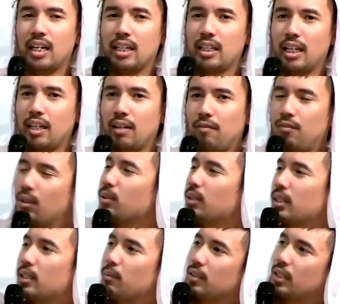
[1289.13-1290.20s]
And like, it feels
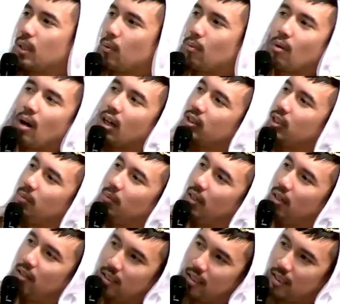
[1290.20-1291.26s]
like someone's like watching
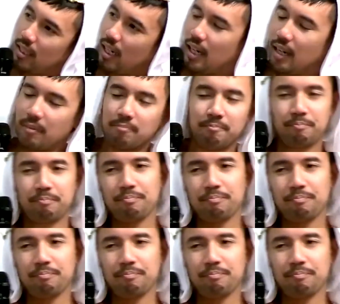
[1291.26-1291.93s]
me all the time.